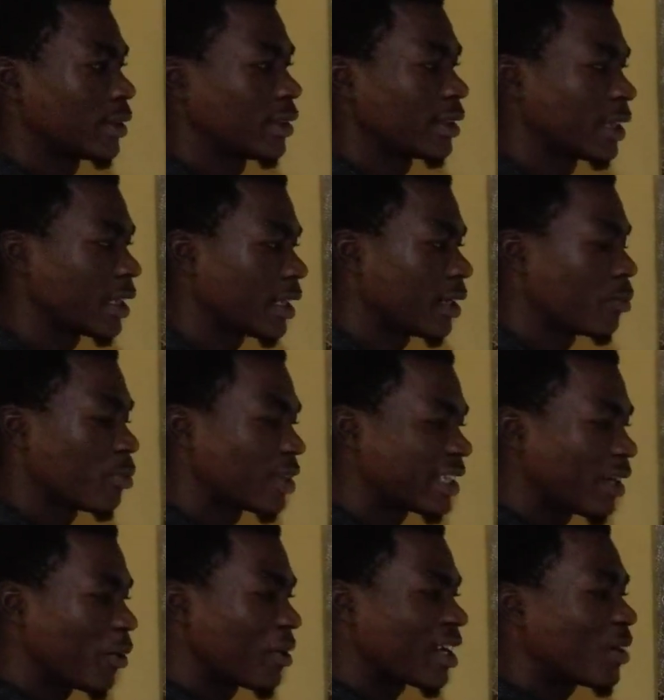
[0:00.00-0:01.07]
Yeah, but there
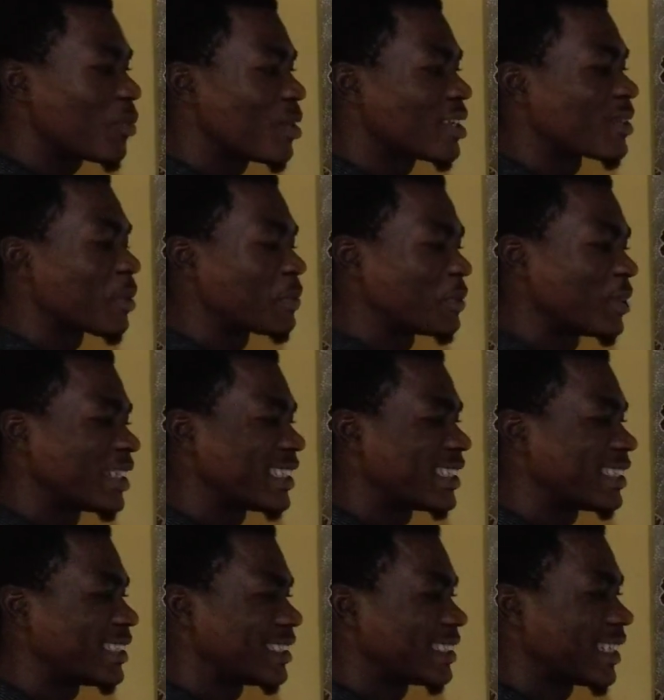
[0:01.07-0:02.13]
are other ways of doing
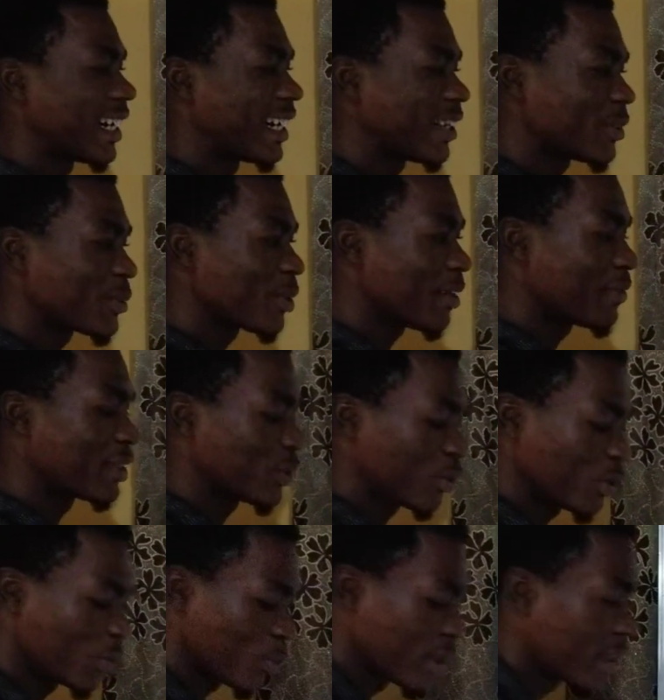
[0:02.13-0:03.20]
this. I also have a
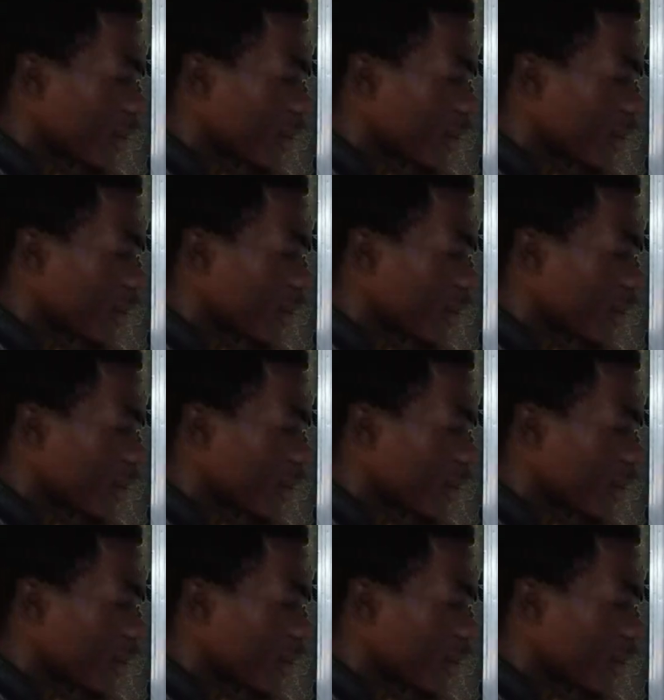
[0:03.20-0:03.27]
short way